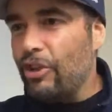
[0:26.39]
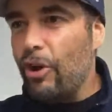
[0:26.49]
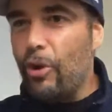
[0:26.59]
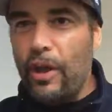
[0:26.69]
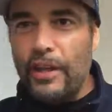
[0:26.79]

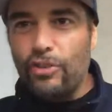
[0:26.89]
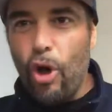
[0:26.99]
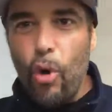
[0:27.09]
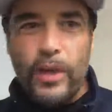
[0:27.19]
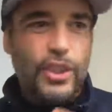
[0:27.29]
So it's
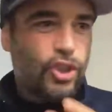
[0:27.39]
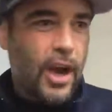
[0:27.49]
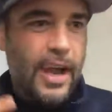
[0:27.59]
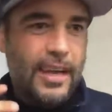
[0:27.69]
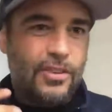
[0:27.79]
always
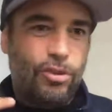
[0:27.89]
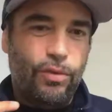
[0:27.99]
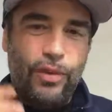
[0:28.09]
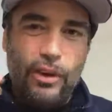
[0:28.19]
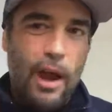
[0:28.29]
trying
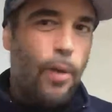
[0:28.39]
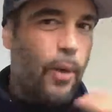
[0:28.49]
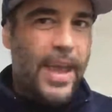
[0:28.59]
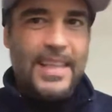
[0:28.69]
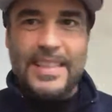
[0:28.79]
to figure
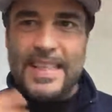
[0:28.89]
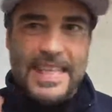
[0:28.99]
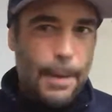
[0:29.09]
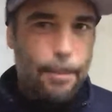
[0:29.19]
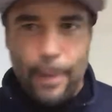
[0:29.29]
out ways to
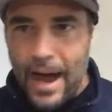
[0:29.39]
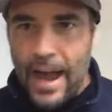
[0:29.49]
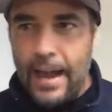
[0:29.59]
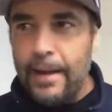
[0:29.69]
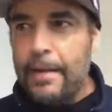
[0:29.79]
get
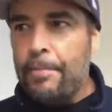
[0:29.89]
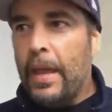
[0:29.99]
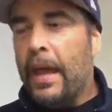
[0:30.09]
by,